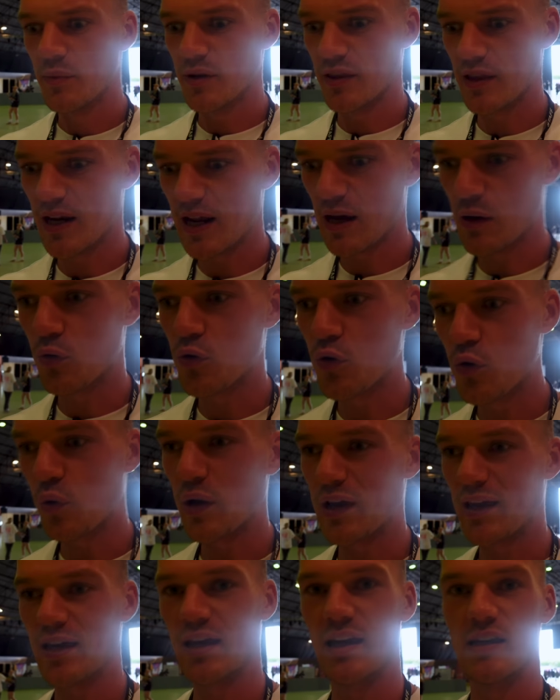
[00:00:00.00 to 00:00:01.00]
but then how
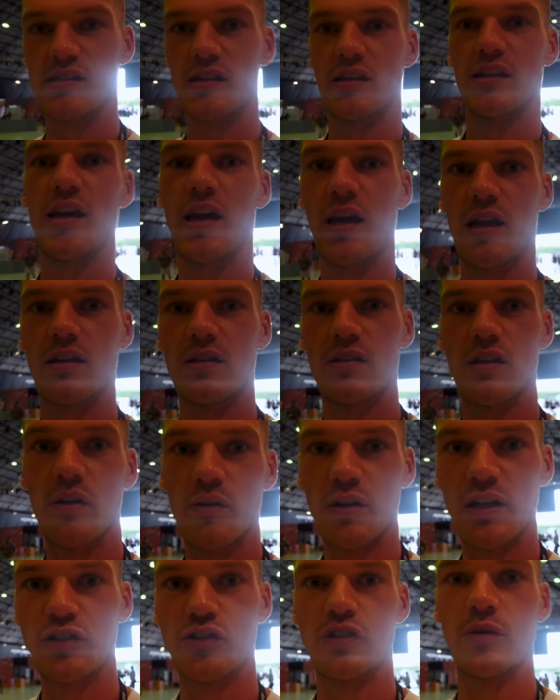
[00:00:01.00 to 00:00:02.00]
quick it is at the end.
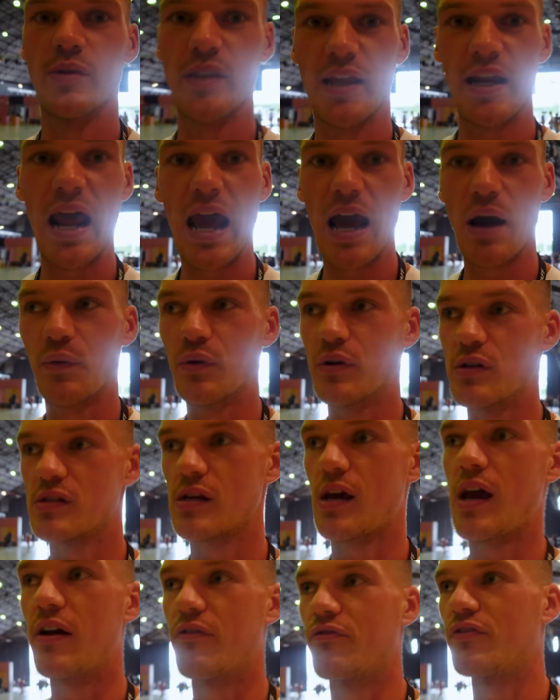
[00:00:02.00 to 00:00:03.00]
Like literally within hours,
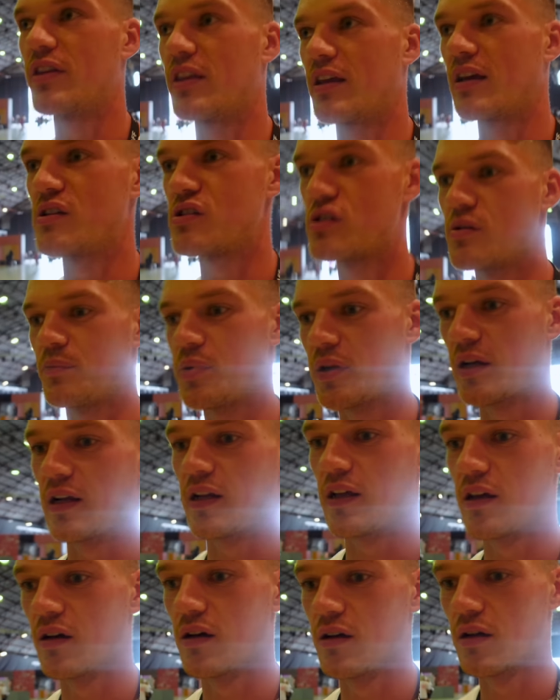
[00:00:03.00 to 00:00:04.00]
everything is
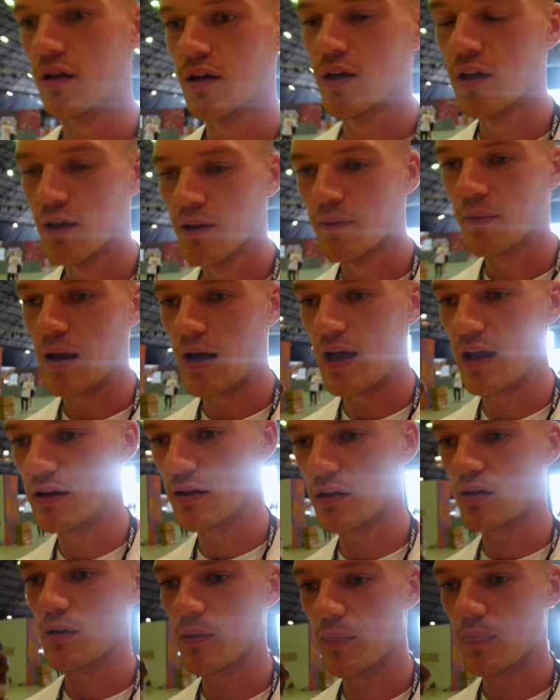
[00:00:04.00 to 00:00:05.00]
completely gone. And
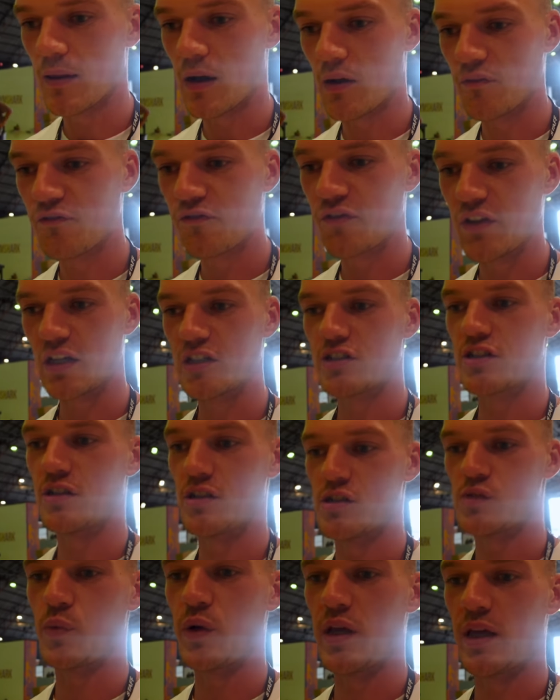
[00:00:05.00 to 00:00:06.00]
I'm finishing
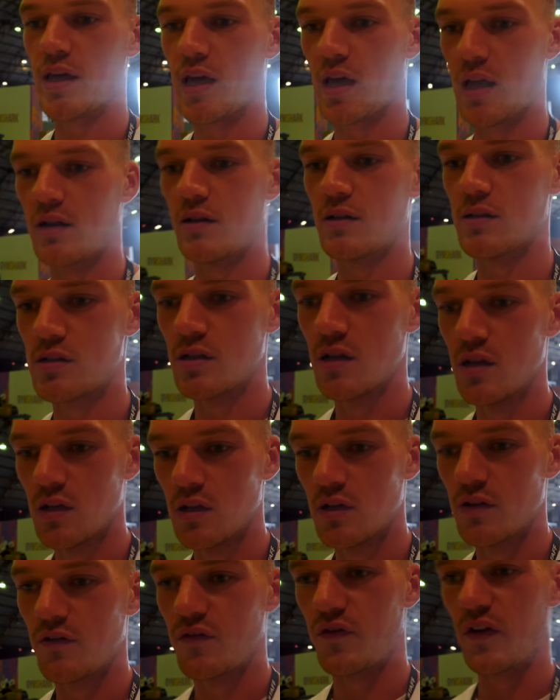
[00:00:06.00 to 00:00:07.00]
this weekend
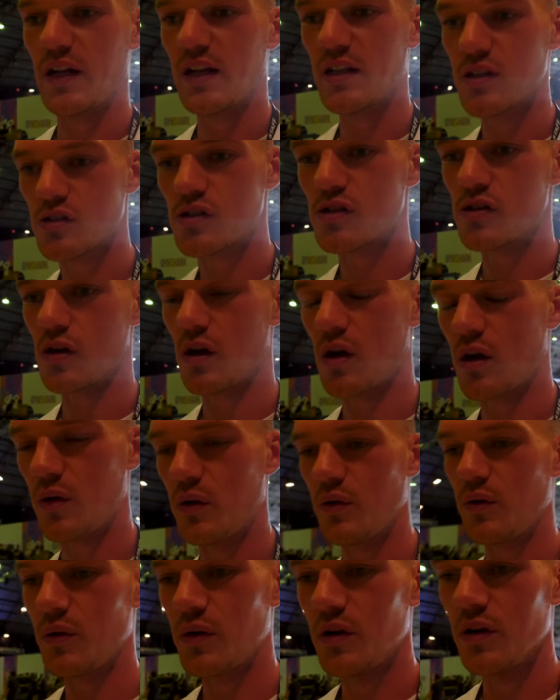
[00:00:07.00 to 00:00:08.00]
feeling
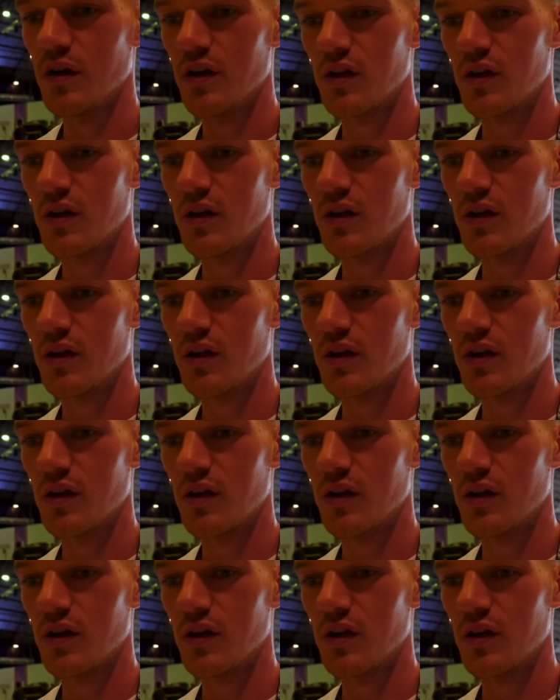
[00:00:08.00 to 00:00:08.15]
so